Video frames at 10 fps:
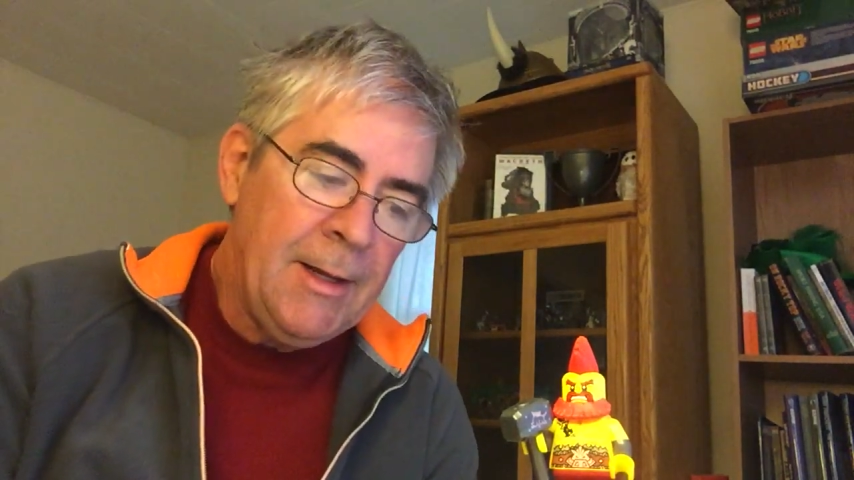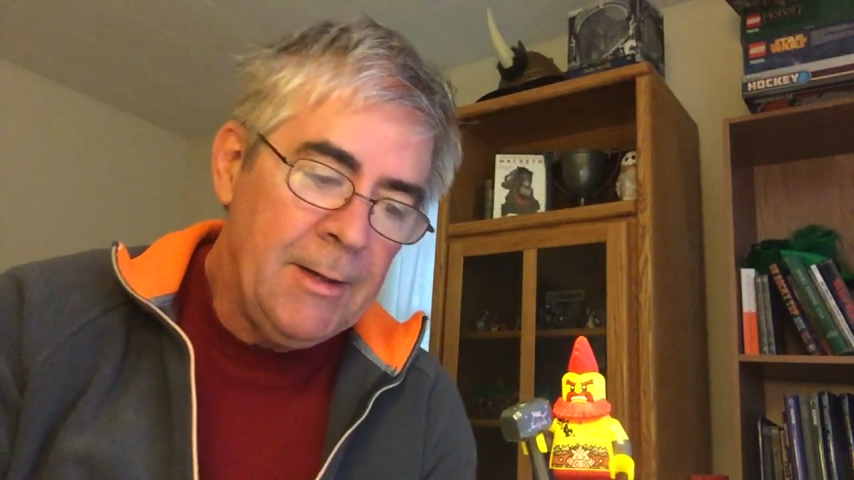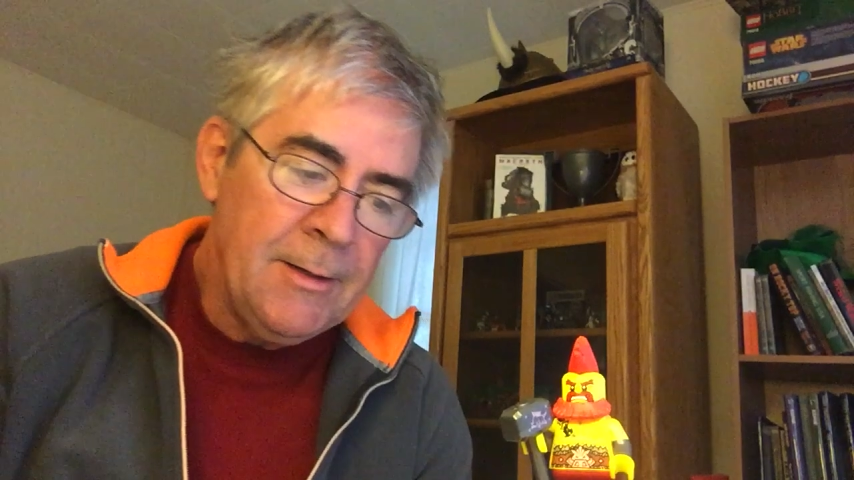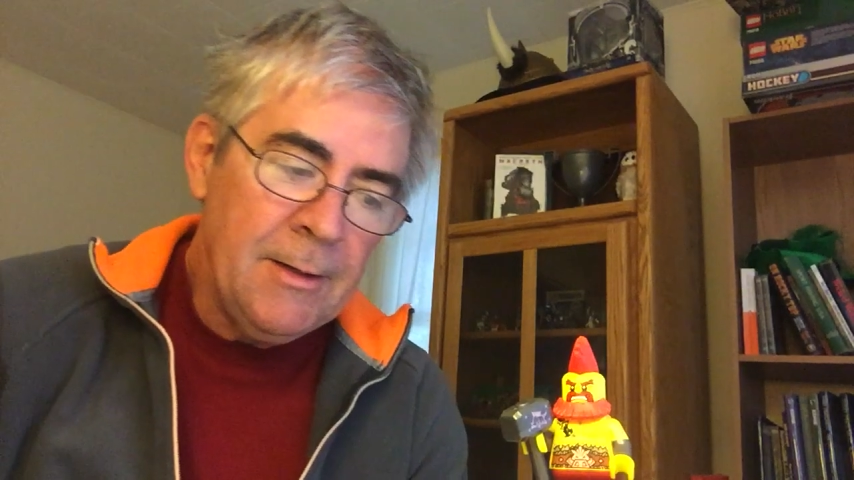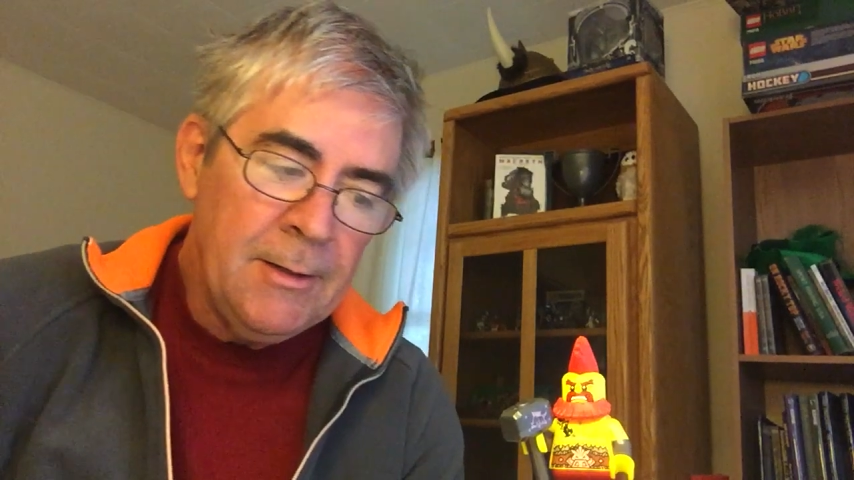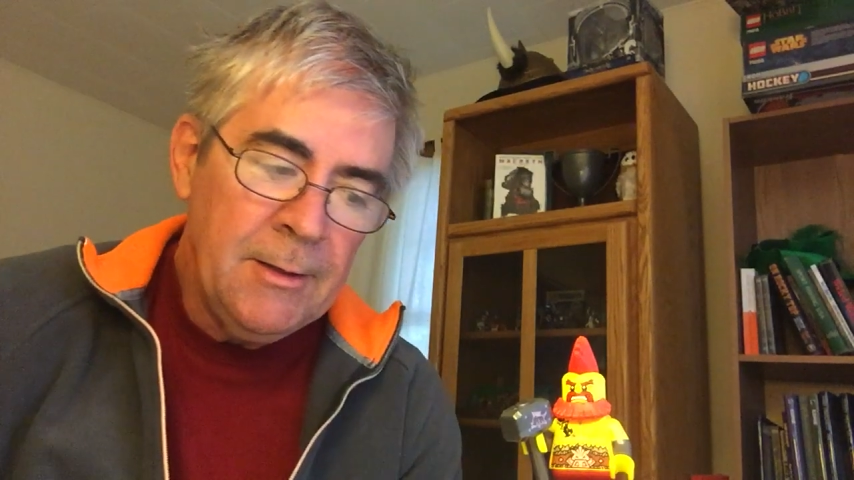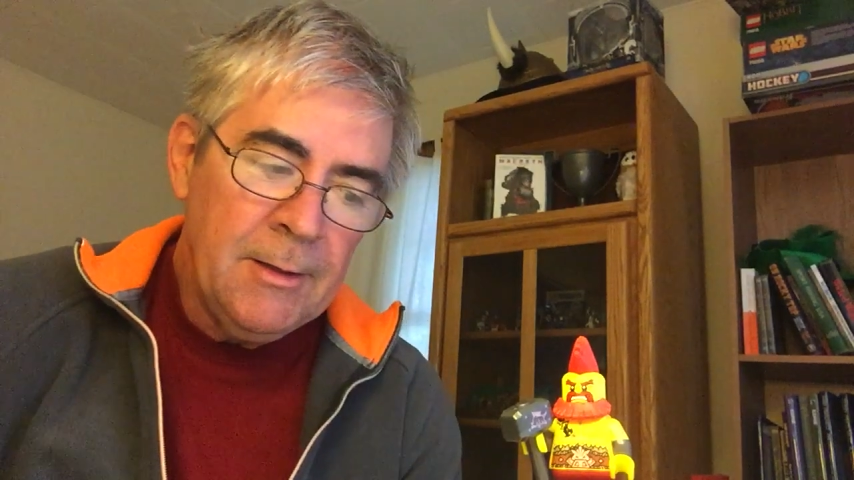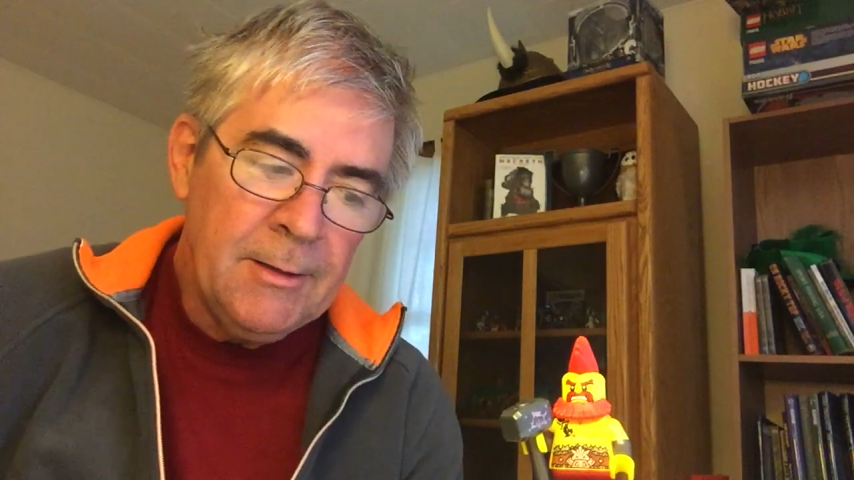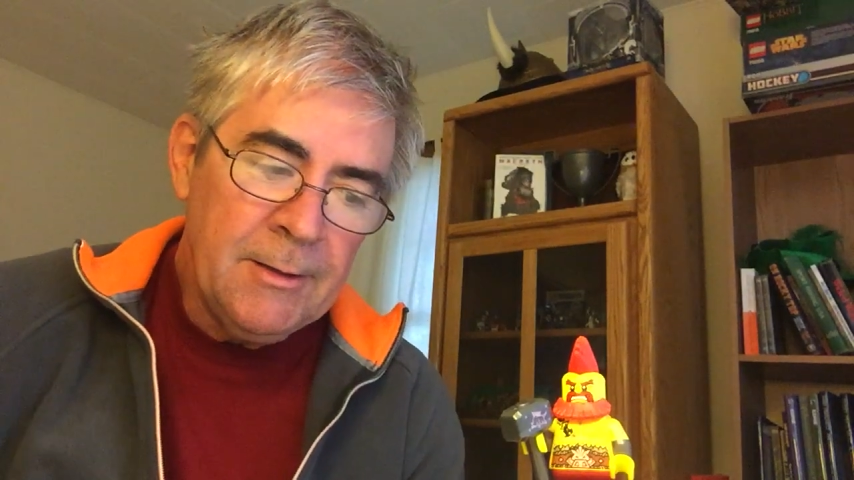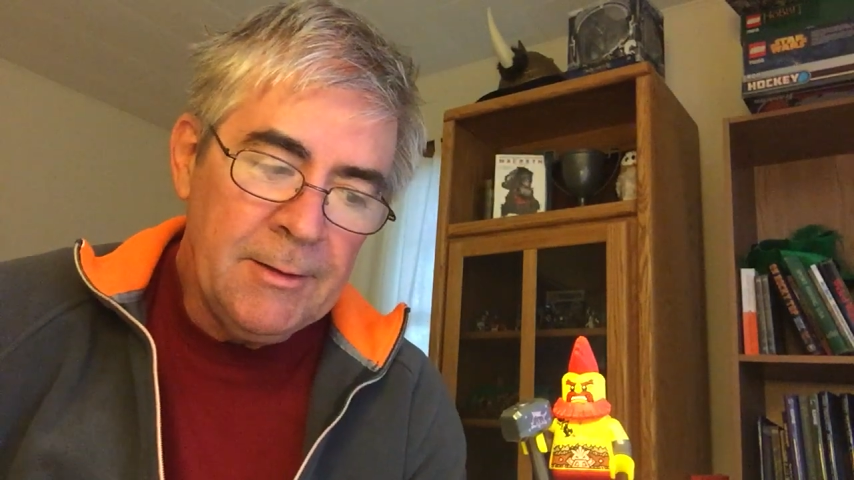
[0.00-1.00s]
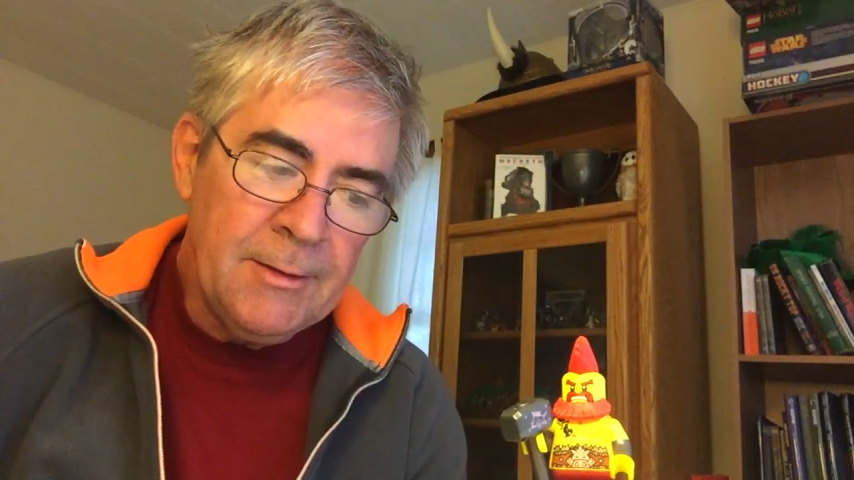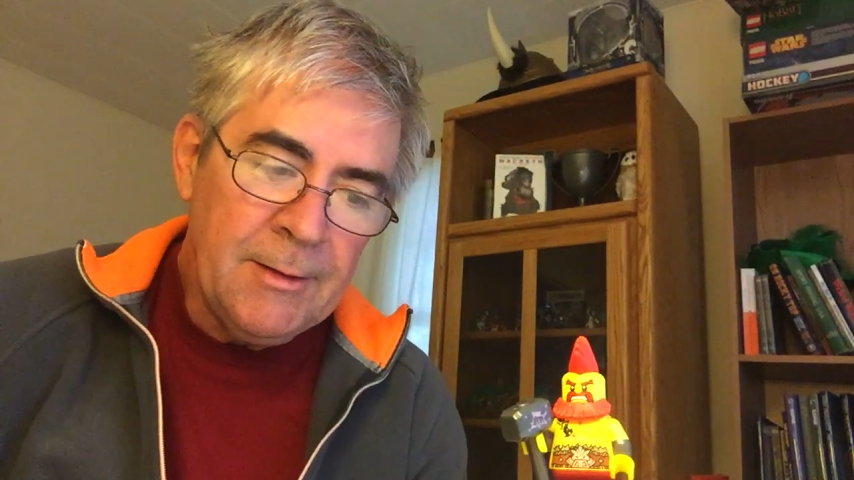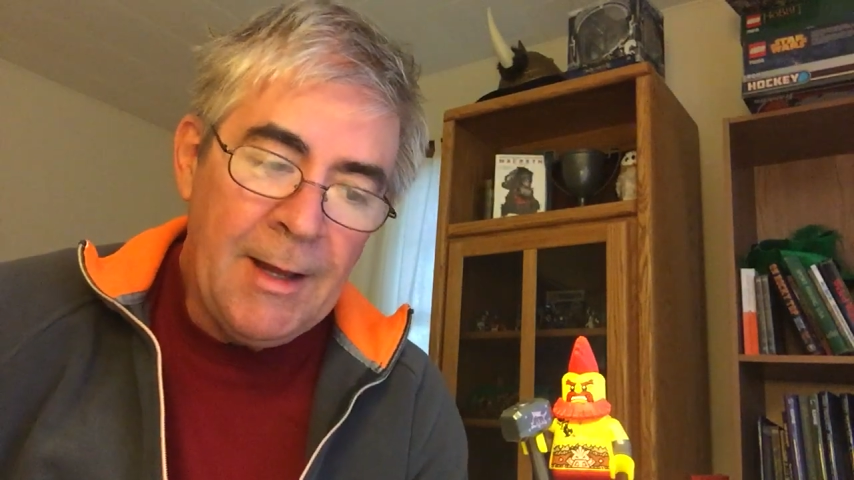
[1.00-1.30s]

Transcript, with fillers: and uh,